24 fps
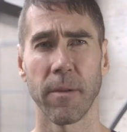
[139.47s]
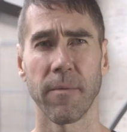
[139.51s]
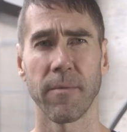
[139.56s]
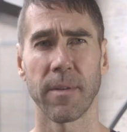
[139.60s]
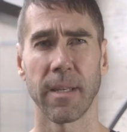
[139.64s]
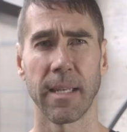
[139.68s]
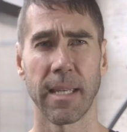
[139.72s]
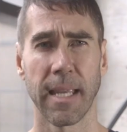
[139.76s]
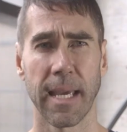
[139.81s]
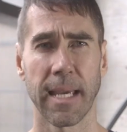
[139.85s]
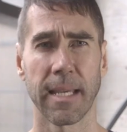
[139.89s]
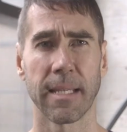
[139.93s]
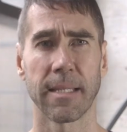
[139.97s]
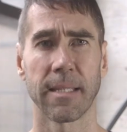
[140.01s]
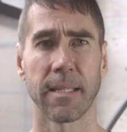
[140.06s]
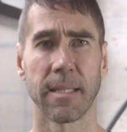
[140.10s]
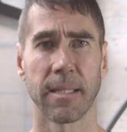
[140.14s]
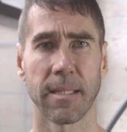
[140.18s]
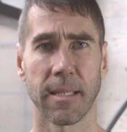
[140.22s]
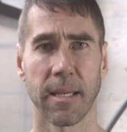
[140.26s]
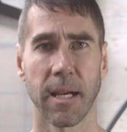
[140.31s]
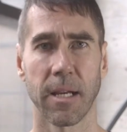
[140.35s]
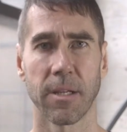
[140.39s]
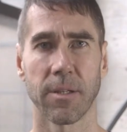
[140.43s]
of today's
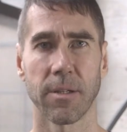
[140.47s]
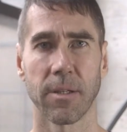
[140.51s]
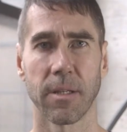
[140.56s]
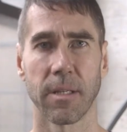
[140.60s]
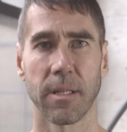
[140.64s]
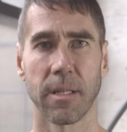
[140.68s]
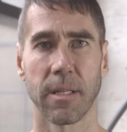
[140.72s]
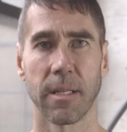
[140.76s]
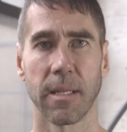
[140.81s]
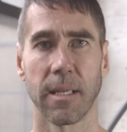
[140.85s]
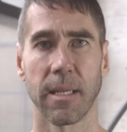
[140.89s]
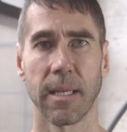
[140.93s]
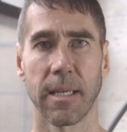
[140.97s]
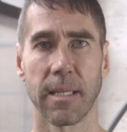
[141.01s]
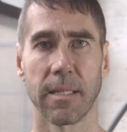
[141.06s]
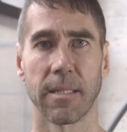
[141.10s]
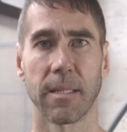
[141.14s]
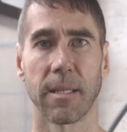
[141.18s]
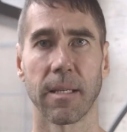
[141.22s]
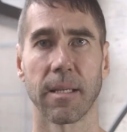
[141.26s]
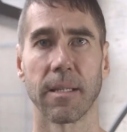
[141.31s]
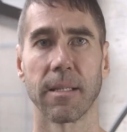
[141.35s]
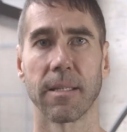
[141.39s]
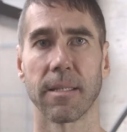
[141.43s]
discussion is
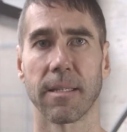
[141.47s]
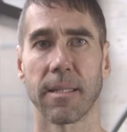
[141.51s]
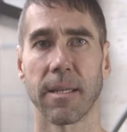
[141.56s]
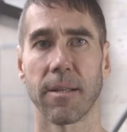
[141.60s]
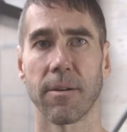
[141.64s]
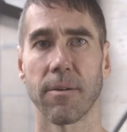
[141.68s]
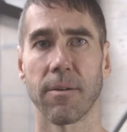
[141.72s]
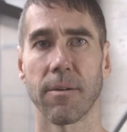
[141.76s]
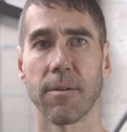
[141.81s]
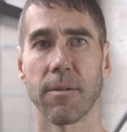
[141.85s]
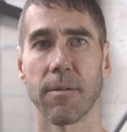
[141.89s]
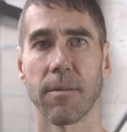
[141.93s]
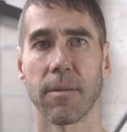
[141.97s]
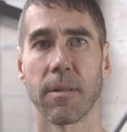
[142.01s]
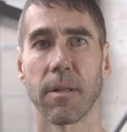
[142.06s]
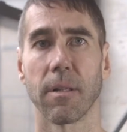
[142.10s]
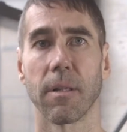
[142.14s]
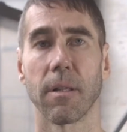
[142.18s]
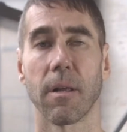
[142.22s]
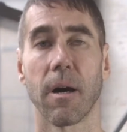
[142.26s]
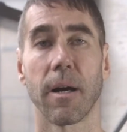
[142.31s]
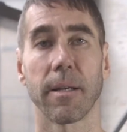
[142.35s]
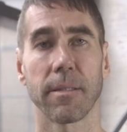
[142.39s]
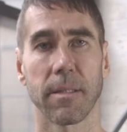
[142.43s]
to consider the
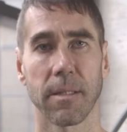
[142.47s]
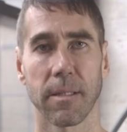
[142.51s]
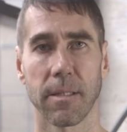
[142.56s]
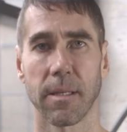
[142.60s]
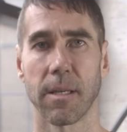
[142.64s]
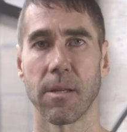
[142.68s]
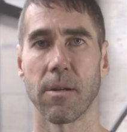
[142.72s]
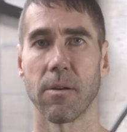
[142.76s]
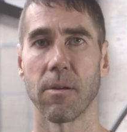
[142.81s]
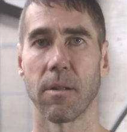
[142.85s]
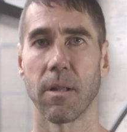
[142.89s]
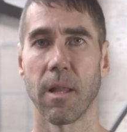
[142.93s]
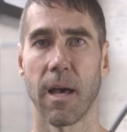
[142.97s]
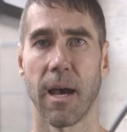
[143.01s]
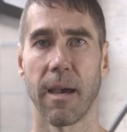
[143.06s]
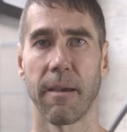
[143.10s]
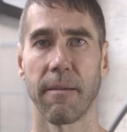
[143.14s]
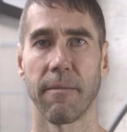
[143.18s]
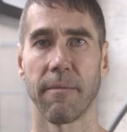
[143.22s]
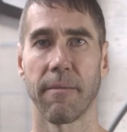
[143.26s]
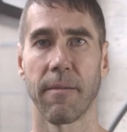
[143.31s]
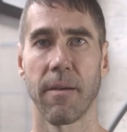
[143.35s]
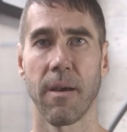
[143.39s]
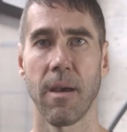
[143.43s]
losses in your
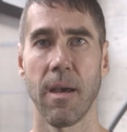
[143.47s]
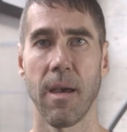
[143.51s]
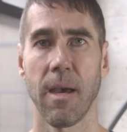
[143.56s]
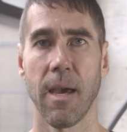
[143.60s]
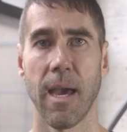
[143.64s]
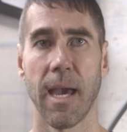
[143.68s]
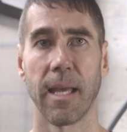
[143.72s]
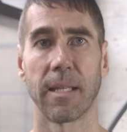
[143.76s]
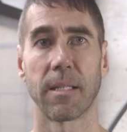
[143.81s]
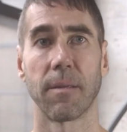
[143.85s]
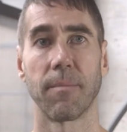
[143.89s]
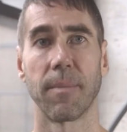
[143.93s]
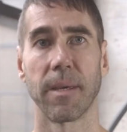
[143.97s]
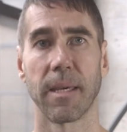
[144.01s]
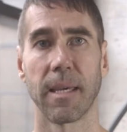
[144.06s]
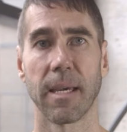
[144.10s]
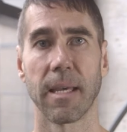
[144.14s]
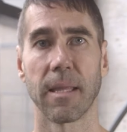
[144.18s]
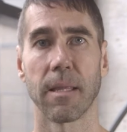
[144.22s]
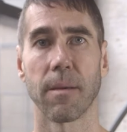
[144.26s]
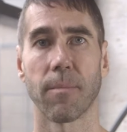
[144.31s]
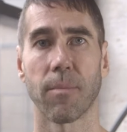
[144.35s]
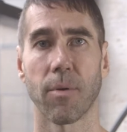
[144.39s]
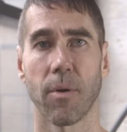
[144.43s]
life and to
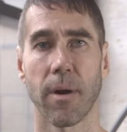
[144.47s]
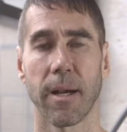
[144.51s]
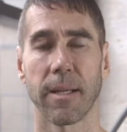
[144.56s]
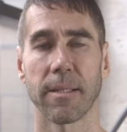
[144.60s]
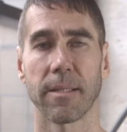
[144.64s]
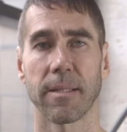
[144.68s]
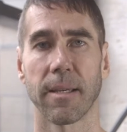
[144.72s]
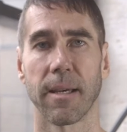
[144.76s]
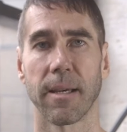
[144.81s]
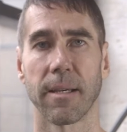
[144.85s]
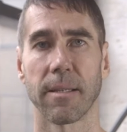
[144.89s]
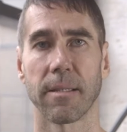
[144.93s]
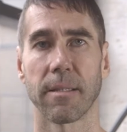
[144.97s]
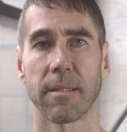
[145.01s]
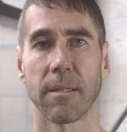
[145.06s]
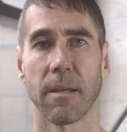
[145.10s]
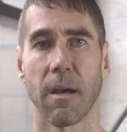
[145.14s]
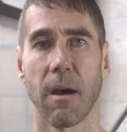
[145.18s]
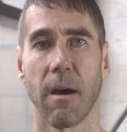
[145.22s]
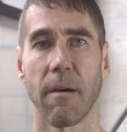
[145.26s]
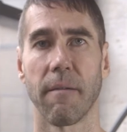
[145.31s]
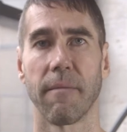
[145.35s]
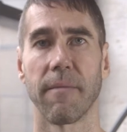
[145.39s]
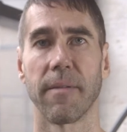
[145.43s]
begin the process
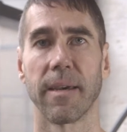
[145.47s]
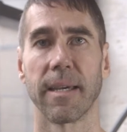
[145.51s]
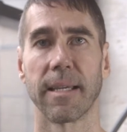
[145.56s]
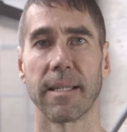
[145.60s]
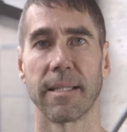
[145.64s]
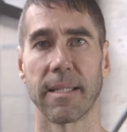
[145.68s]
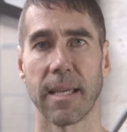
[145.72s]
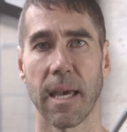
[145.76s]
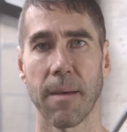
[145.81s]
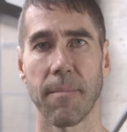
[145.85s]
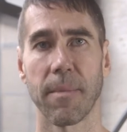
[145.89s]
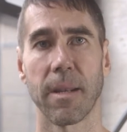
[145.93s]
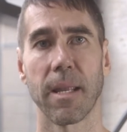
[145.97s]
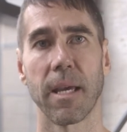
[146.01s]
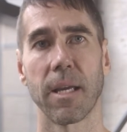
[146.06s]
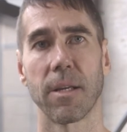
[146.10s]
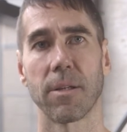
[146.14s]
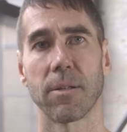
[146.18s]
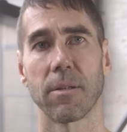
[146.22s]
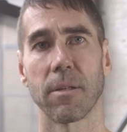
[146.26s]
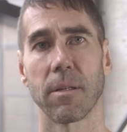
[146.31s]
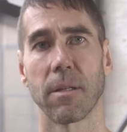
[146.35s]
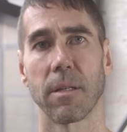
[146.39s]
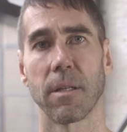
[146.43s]
of
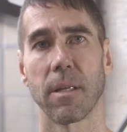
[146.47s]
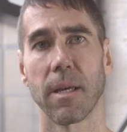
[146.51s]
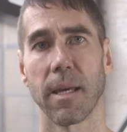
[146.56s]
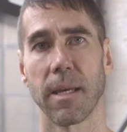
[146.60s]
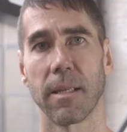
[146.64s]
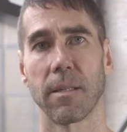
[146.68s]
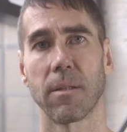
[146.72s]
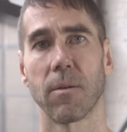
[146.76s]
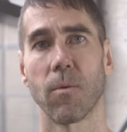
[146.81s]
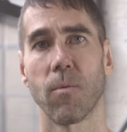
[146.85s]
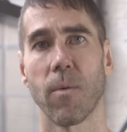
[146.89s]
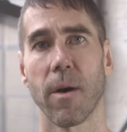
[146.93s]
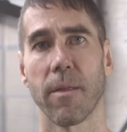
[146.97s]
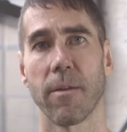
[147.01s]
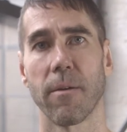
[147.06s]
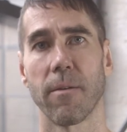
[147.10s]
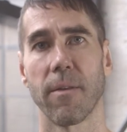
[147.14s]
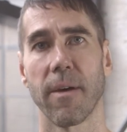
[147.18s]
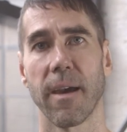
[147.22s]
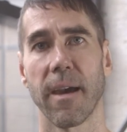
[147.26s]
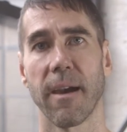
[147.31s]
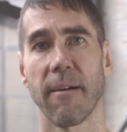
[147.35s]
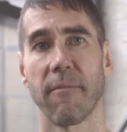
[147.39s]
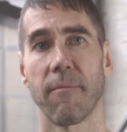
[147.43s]
examination into whether
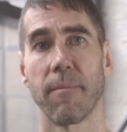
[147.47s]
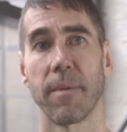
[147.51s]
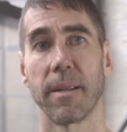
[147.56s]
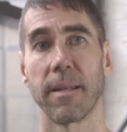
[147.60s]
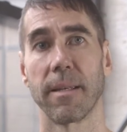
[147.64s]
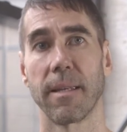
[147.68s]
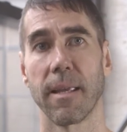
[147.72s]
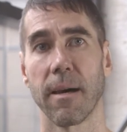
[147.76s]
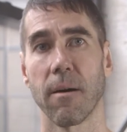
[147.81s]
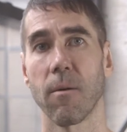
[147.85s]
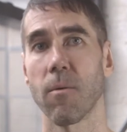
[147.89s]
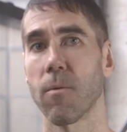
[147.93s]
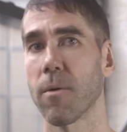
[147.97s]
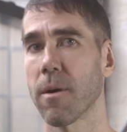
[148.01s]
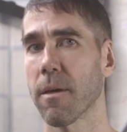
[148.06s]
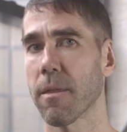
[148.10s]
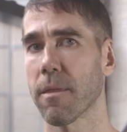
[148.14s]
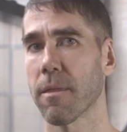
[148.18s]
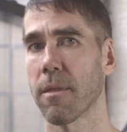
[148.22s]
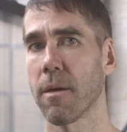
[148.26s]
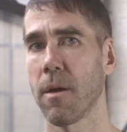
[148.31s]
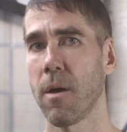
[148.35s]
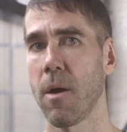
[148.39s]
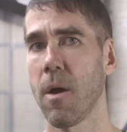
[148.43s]
they have been dealt with
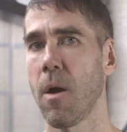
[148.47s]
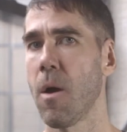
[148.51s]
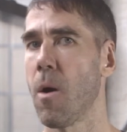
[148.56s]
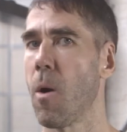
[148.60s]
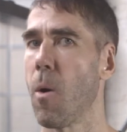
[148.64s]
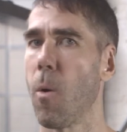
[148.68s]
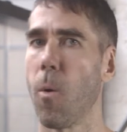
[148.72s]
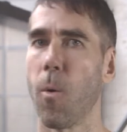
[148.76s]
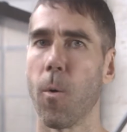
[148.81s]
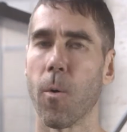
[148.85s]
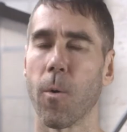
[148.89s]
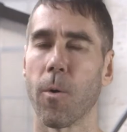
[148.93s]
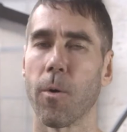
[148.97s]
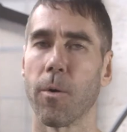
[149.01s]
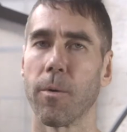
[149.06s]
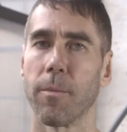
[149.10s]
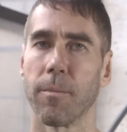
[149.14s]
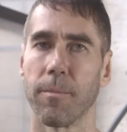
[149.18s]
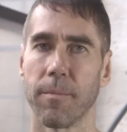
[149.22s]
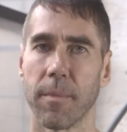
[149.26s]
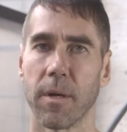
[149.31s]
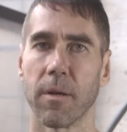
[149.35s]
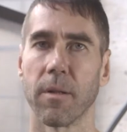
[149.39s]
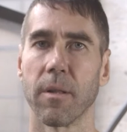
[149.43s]
or
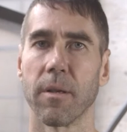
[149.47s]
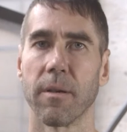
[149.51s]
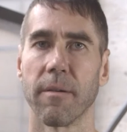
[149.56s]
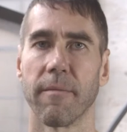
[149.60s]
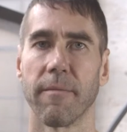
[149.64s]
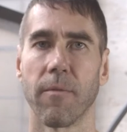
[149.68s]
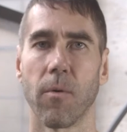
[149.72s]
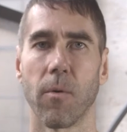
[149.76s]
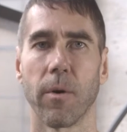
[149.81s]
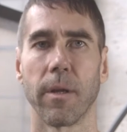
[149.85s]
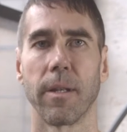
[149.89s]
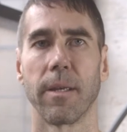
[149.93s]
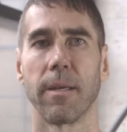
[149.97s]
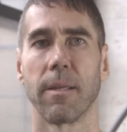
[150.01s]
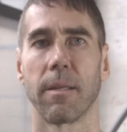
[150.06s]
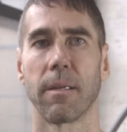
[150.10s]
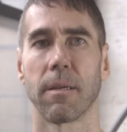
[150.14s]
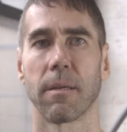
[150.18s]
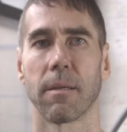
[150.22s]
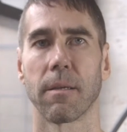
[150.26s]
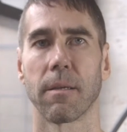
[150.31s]
merely avoided.